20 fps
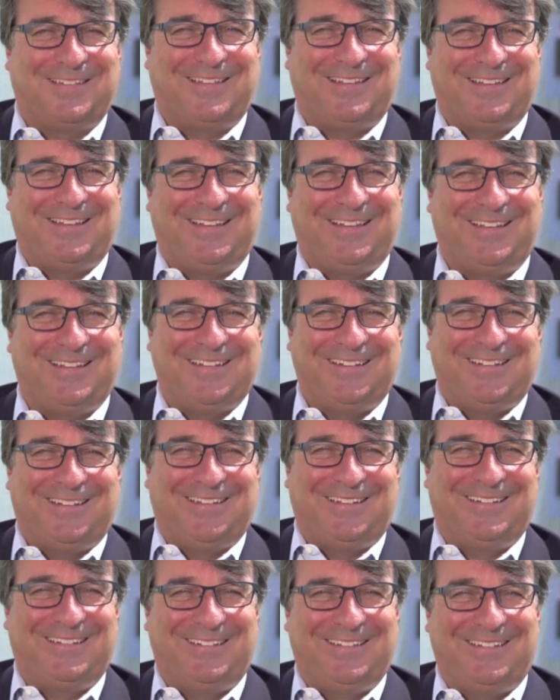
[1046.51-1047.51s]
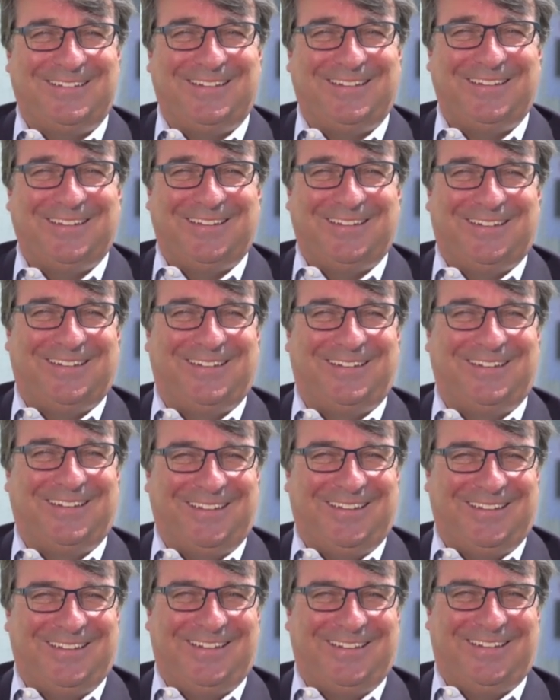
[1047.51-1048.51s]

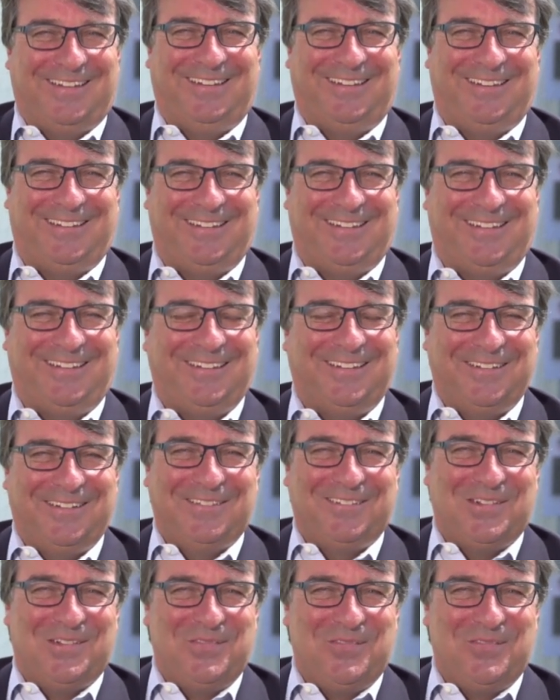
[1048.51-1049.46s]
(not speaking)